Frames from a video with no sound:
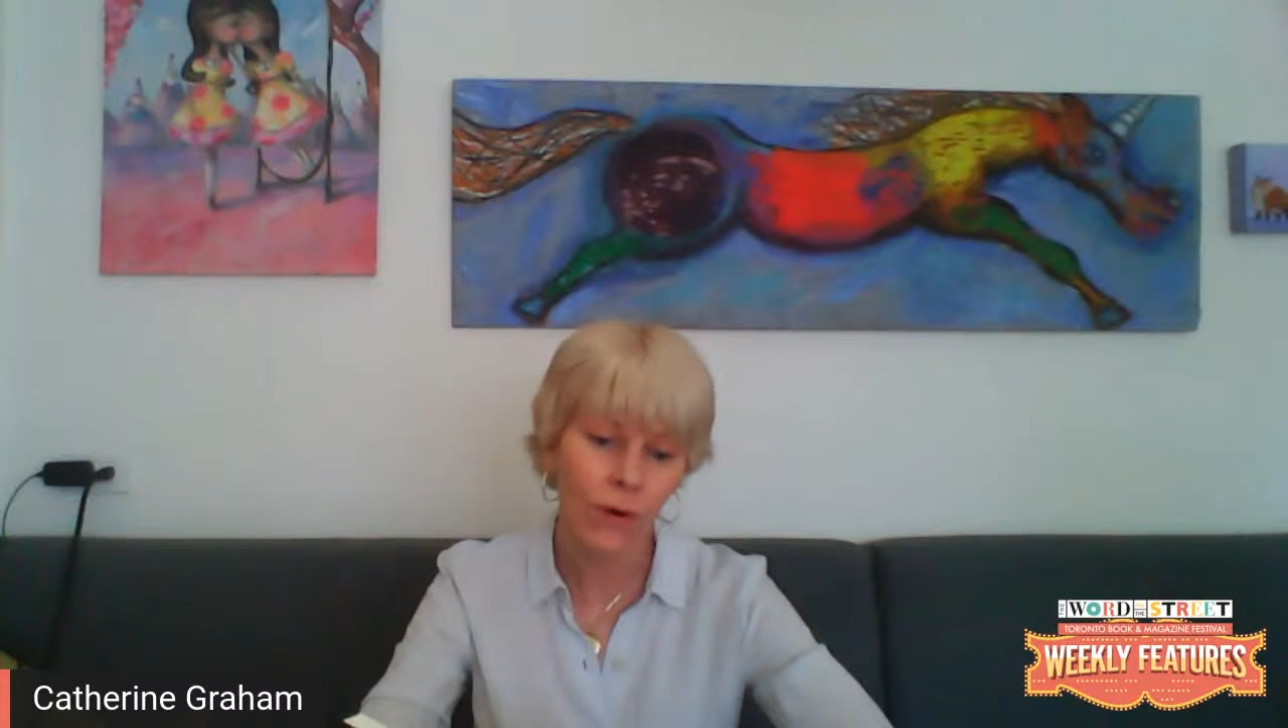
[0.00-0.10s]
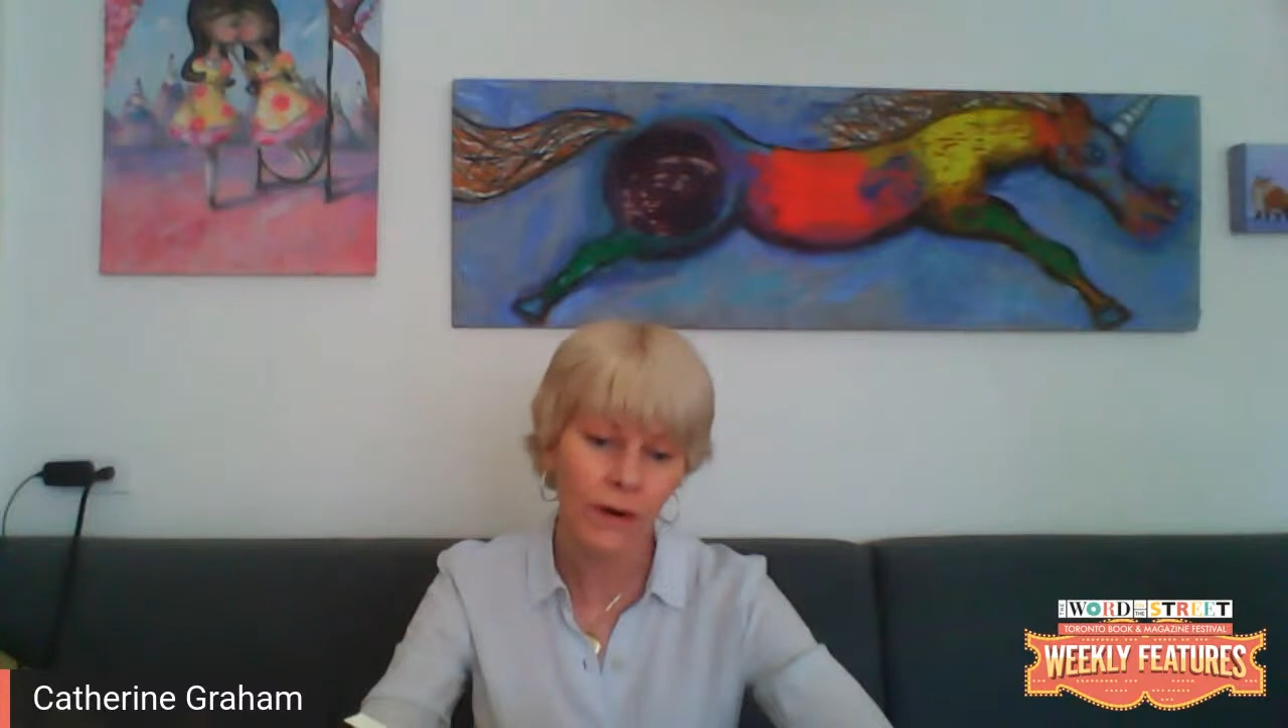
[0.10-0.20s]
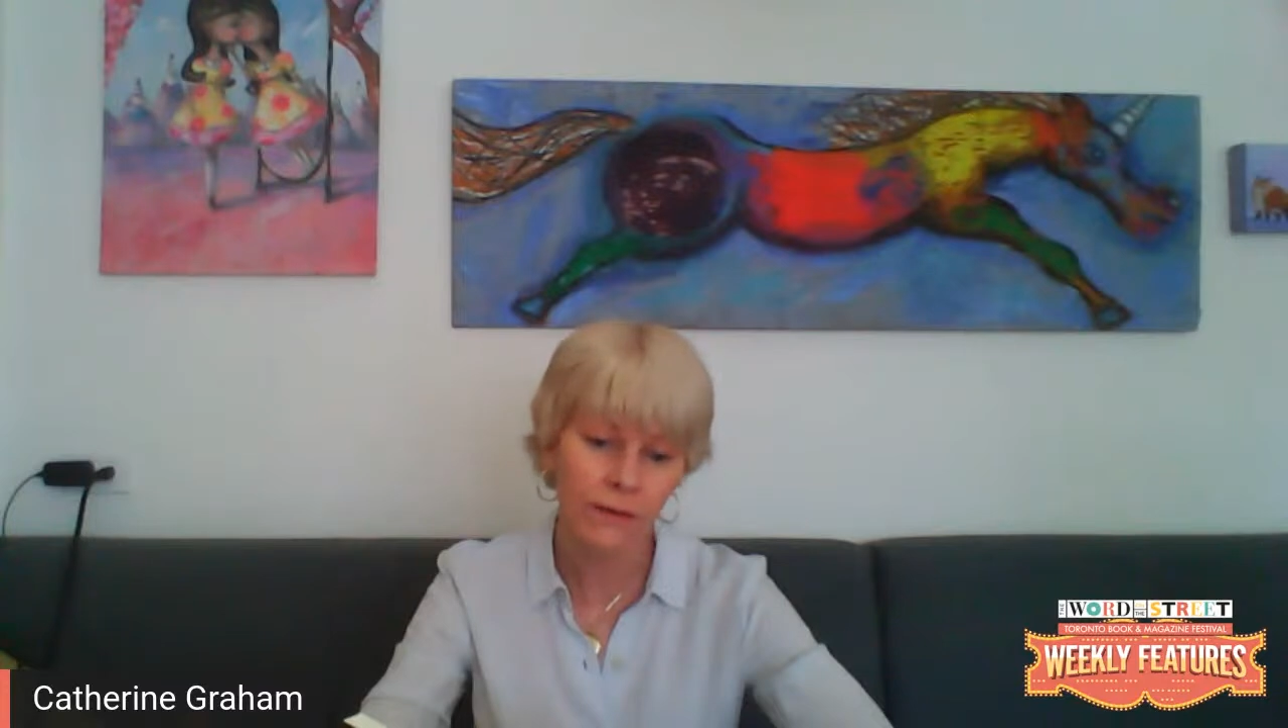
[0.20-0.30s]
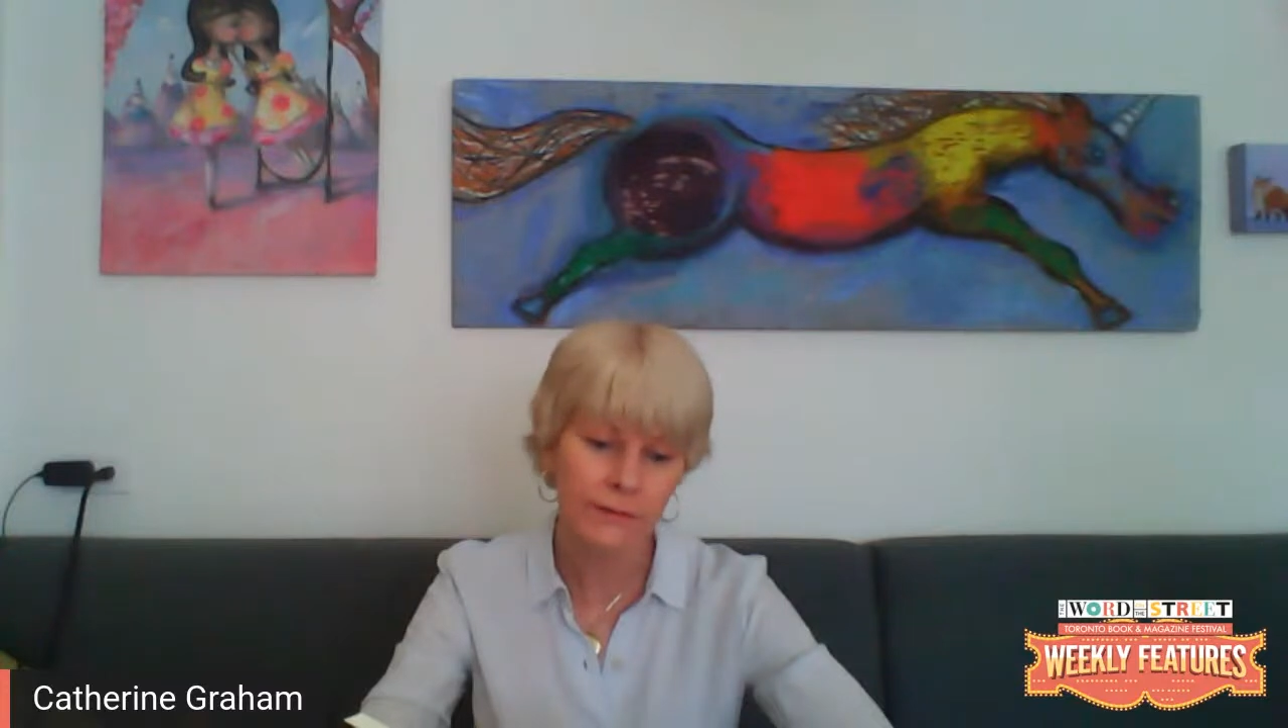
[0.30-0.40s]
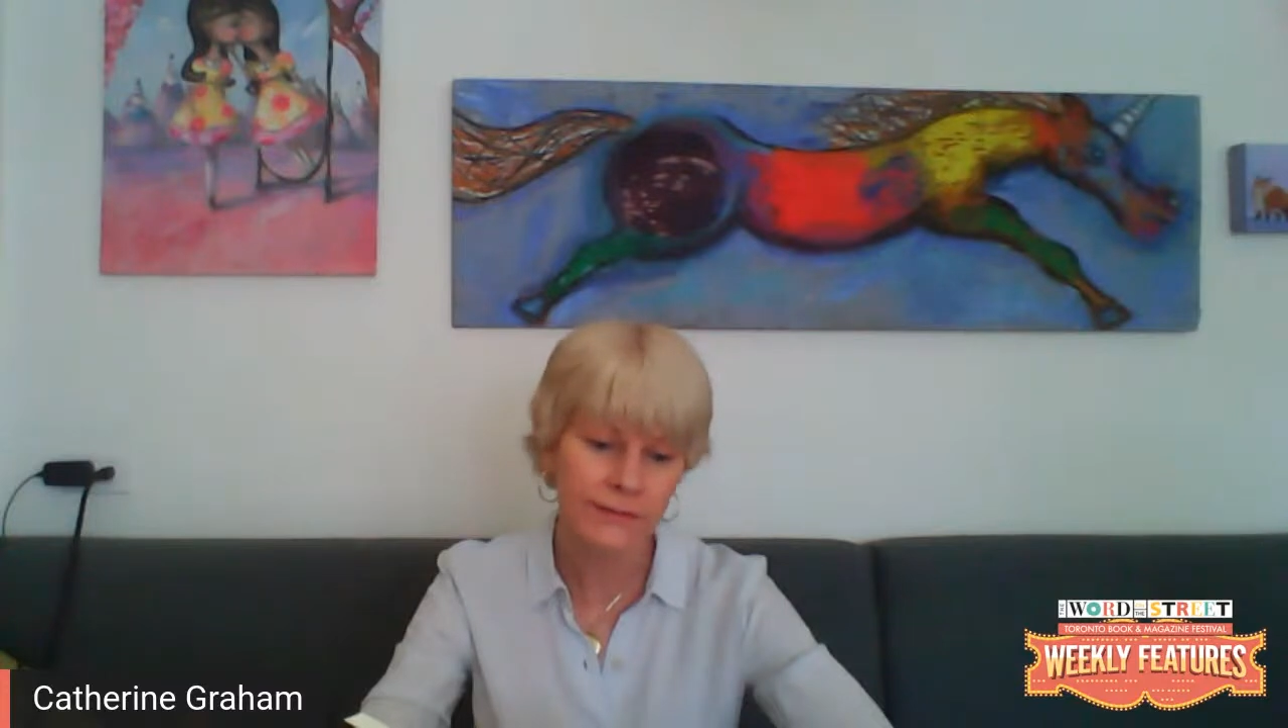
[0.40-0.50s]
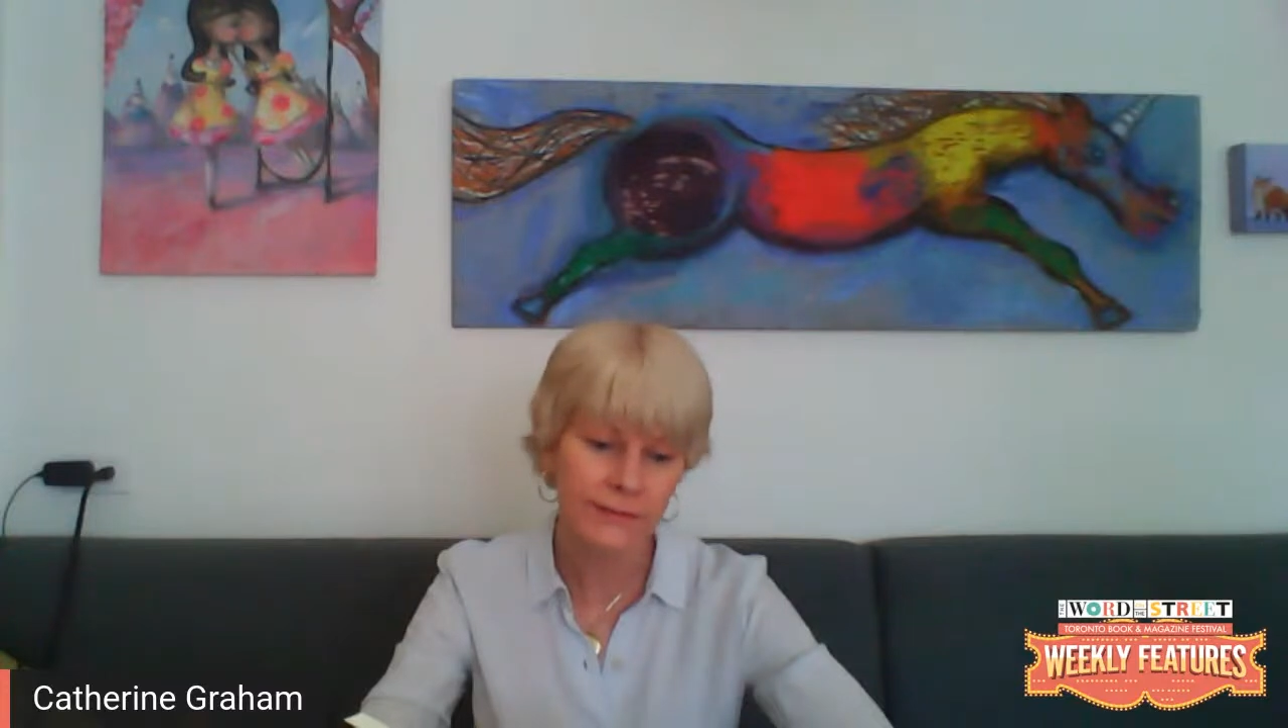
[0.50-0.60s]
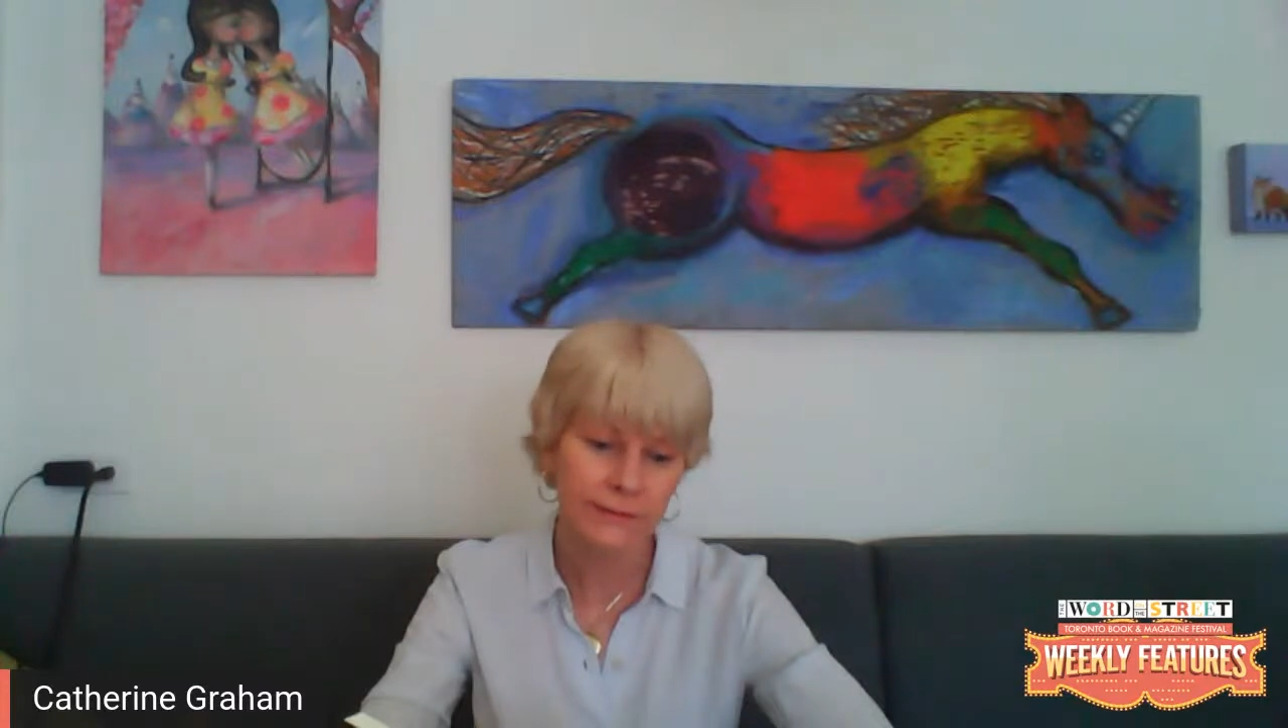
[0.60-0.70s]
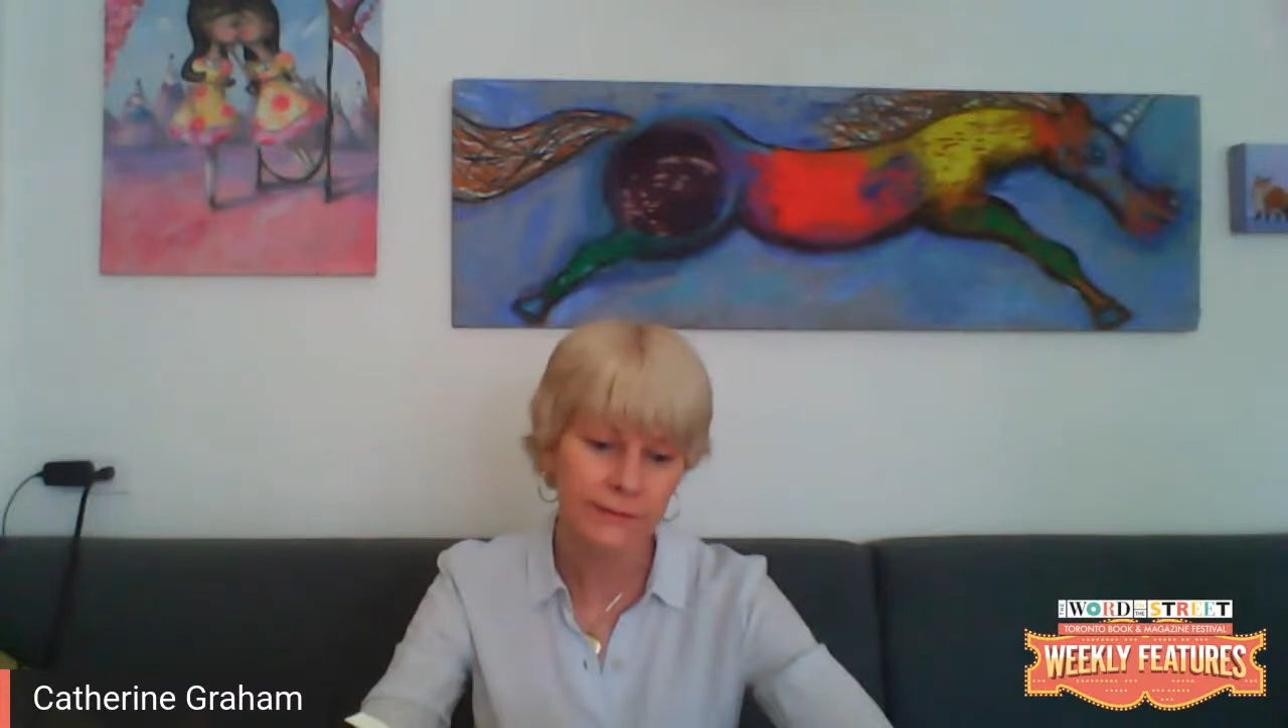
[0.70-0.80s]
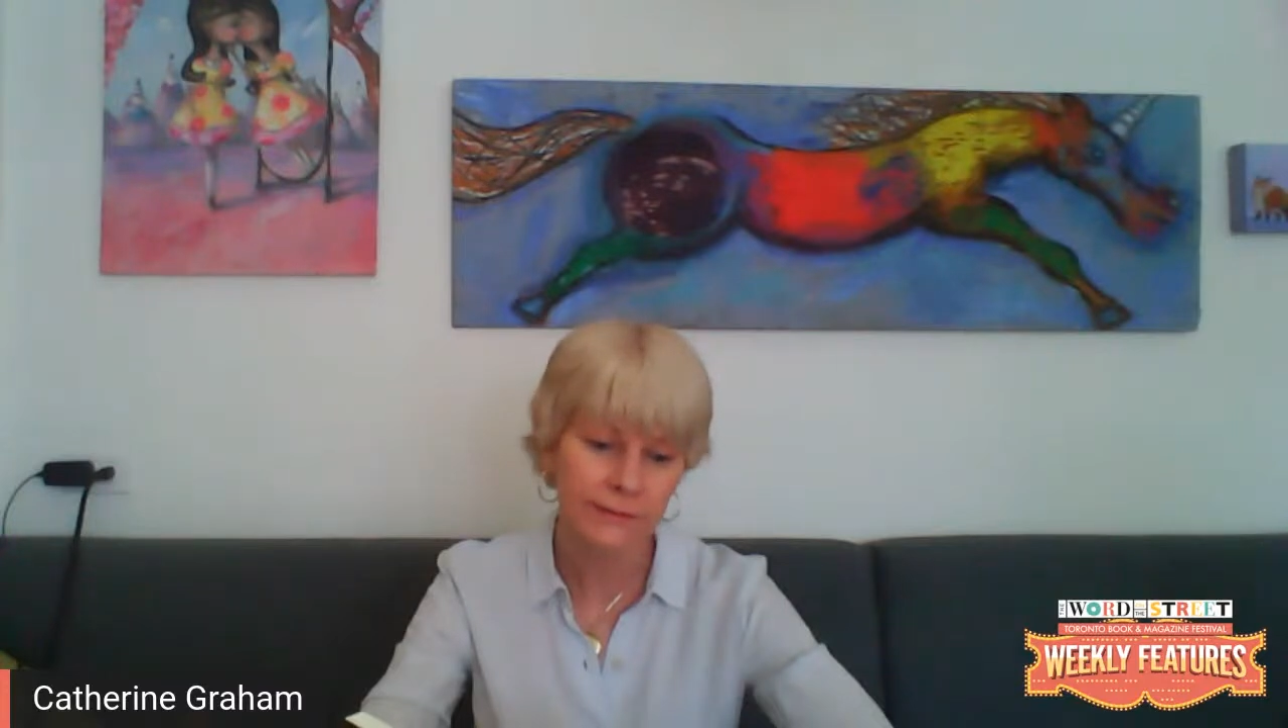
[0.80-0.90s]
walls.